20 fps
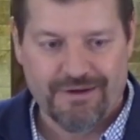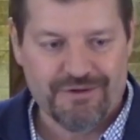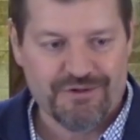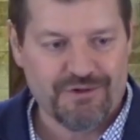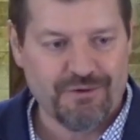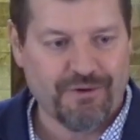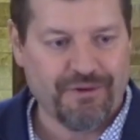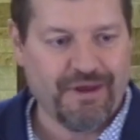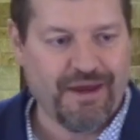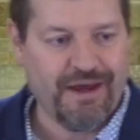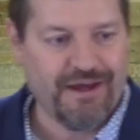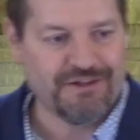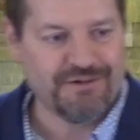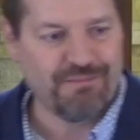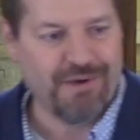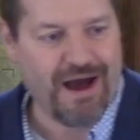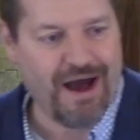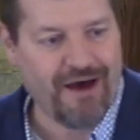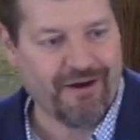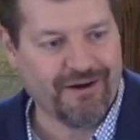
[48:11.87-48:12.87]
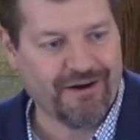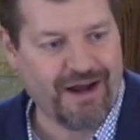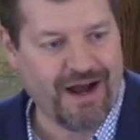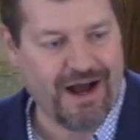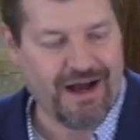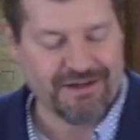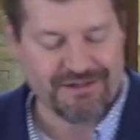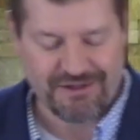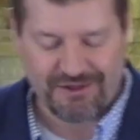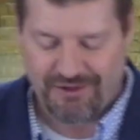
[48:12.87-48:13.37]
So, with heads bowed and
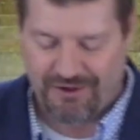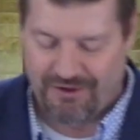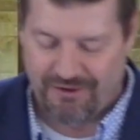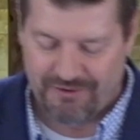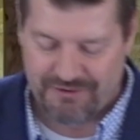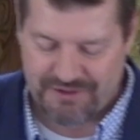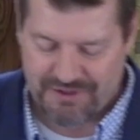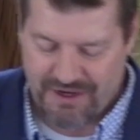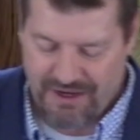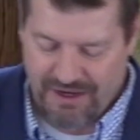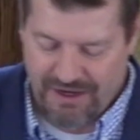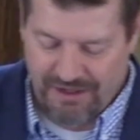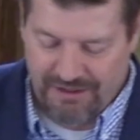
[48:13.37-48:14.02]
eyes closed,